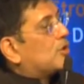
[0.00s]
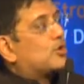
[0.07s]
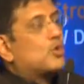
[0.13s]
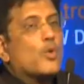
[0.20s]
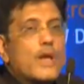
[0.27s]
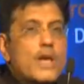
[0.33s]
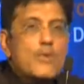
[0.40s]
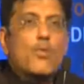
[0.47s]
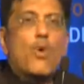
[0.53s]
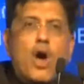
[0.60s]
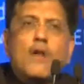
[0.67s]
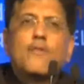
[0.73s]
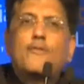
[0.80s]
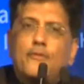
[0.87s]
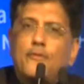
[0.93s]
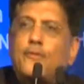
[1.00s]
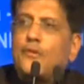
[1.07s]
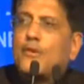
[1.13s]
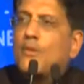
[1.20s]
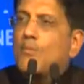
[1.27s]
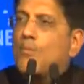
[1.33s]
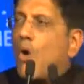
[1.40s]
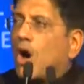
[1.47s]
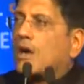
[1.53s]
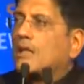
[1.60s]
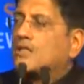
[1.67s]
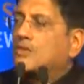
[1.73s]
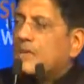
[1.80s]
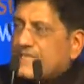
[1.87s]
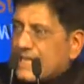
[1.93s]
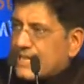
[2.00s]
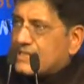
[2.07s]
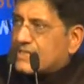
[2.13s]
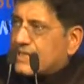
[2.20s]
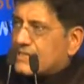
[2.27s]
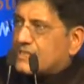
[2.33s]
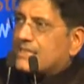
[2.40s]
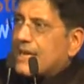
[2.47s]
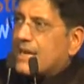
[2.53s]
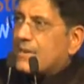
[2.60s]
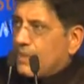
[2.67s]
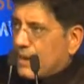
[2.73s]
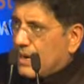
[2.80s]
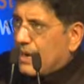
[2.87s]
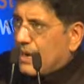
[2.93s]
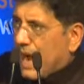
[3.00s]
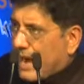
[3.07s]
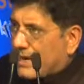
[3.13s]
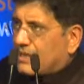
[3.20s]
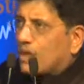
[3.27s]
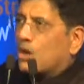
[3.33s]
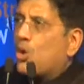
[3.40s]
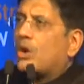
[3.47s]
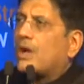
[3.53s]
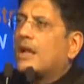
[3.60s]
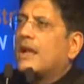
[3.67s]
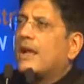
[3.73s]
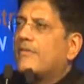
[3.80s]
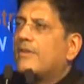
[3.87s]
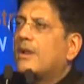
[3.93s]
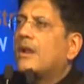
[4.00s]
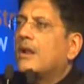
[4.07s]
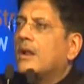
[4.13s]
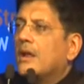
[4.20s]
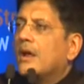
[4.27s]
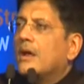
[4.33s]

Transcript: to evolve models which are sustainable at the local level,